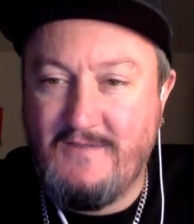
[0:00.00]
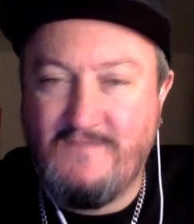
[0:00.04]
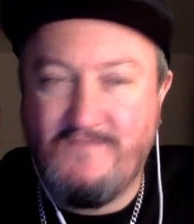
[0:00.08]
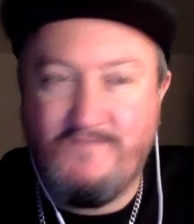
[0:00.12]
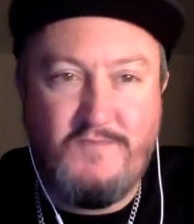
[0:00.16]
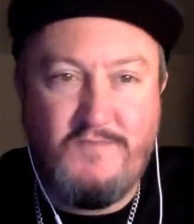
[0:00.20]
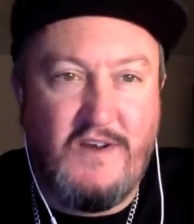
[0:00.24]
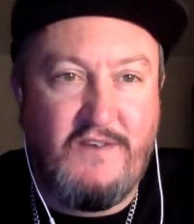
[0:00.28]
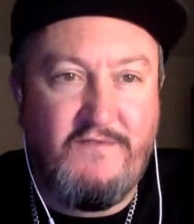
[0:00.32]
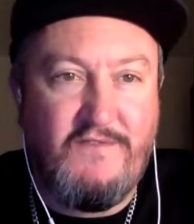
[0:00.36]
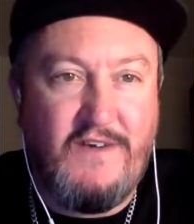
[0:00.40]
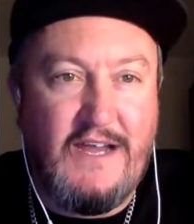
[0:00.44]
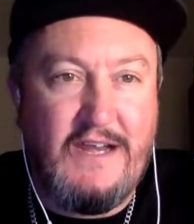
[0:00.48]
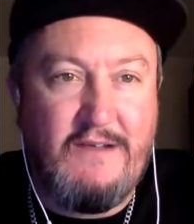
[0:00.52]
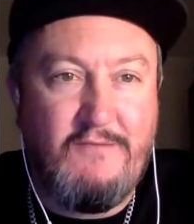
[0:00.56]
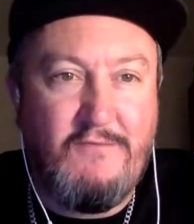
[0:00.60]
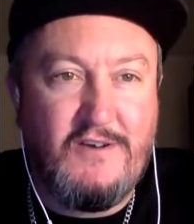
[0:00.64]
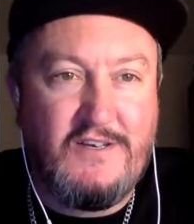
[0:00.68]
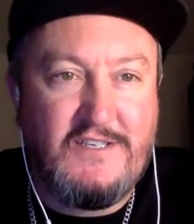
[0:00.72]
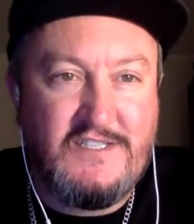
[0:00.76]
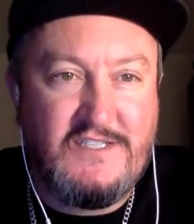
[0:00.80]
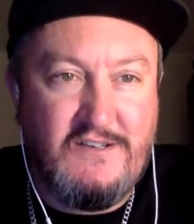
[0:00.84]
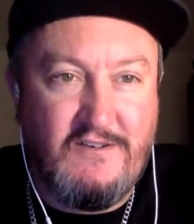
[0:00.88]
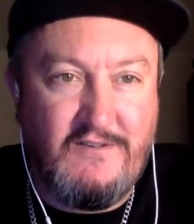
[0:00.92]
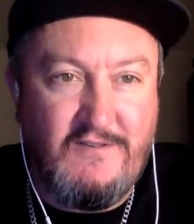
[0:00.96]
But if anyone
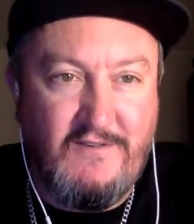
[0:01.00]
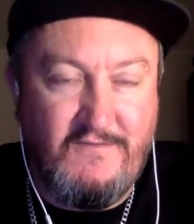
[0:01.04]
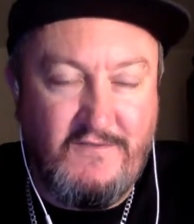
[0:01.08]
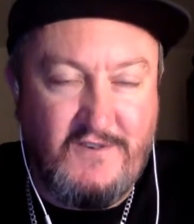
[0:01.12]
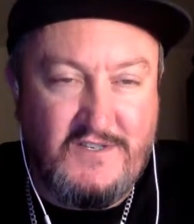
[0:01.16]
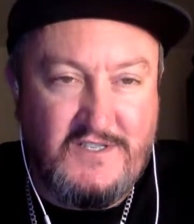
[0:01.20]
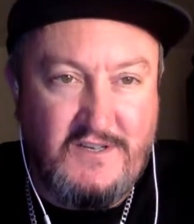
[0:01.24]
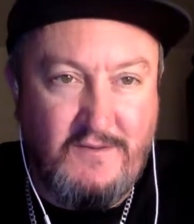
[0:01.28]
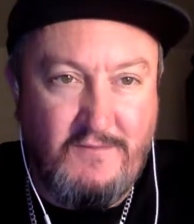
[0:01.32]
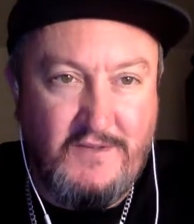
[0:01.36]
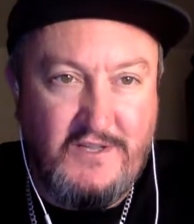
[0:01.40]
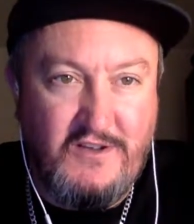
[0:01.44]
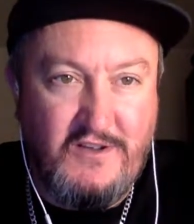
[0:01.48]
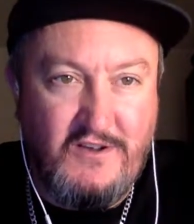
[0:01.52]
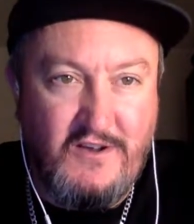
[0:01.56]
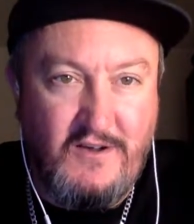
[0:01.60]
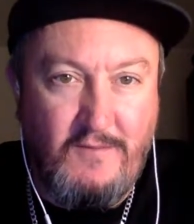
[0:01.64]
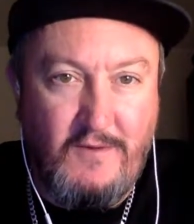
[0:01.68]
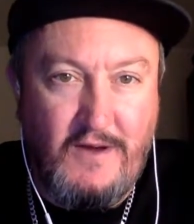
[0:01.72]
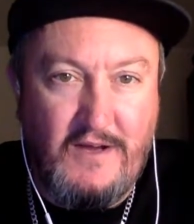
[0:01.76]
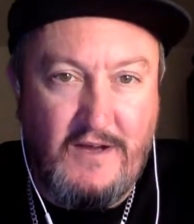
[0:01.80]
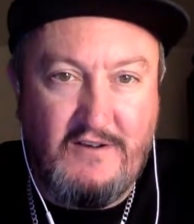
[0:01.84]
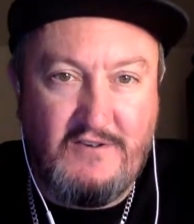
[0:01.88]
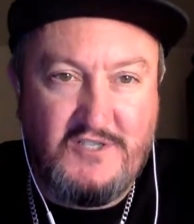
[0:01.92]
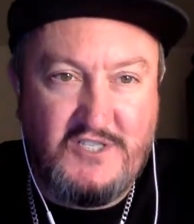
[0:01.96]
is looking for someone to come
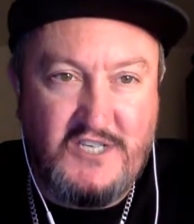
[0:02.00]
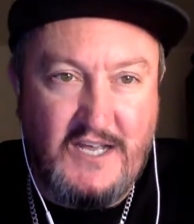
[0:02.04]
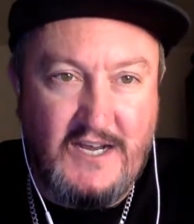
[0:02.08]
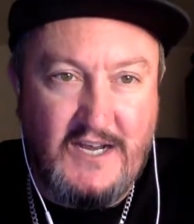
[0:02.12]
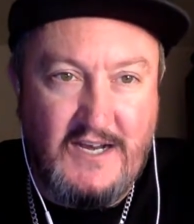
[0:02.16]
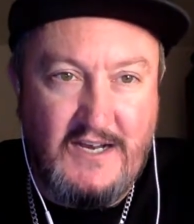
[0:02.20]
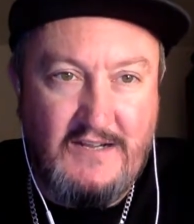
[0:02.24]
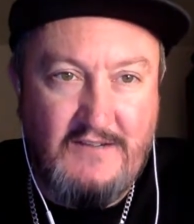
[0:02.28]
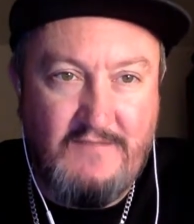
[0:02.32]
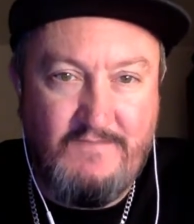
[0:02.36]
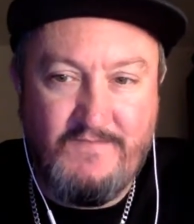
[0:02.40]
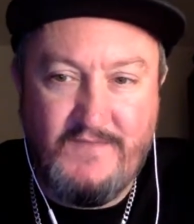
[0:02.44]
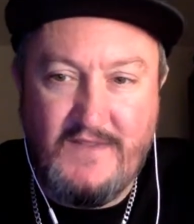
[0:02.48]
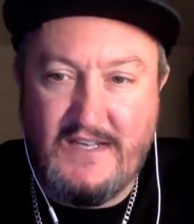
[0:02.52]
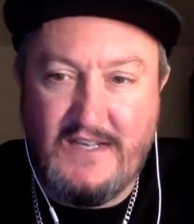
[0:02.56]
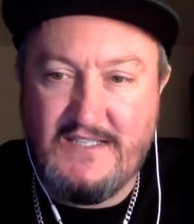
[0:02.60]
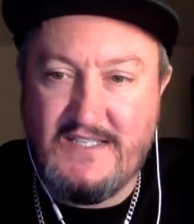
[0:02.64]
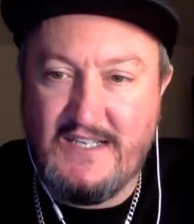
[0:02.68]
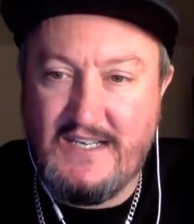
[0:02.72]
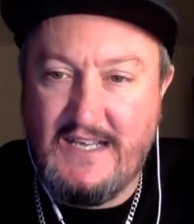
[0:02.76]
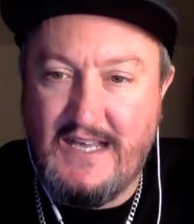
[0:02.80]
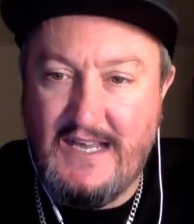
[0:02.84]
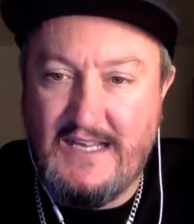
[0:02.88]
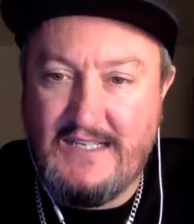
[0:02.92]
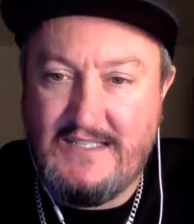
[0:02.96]
on their channel as
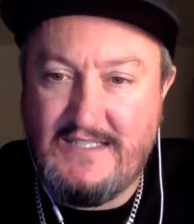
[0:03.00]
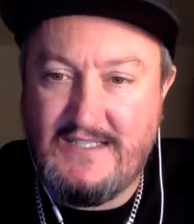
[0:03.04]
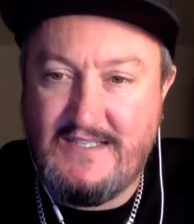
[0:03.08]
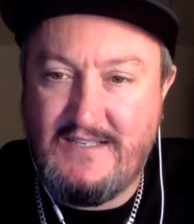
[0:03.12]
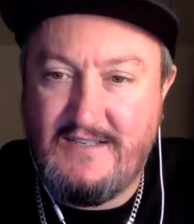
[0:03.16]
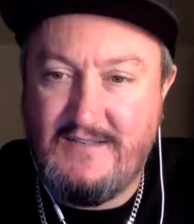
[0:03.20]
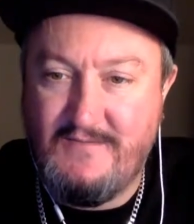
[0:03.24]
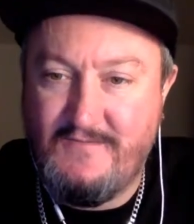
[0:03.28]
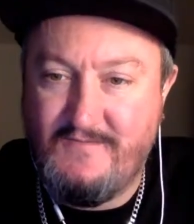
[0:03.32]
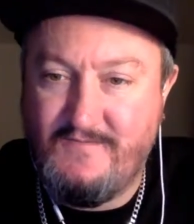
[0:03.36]
a guest,